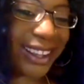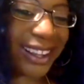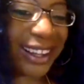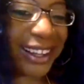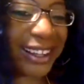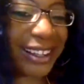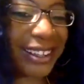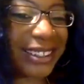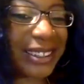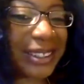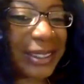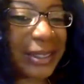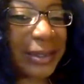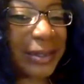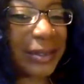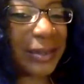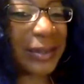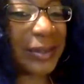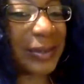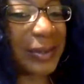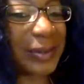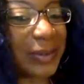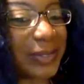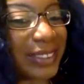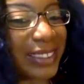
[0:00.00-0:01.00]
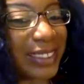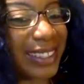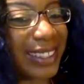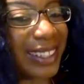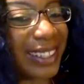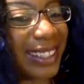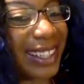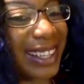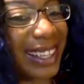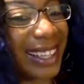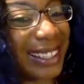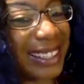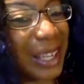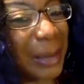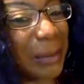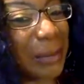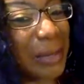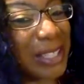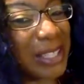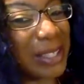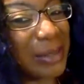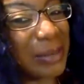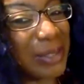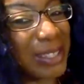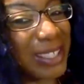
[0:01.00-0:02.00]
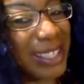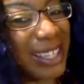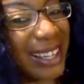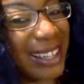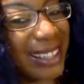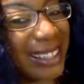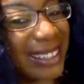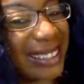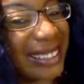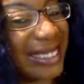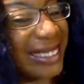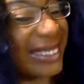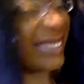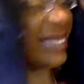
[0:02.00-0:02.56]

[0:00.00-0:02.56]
I got me some Stella.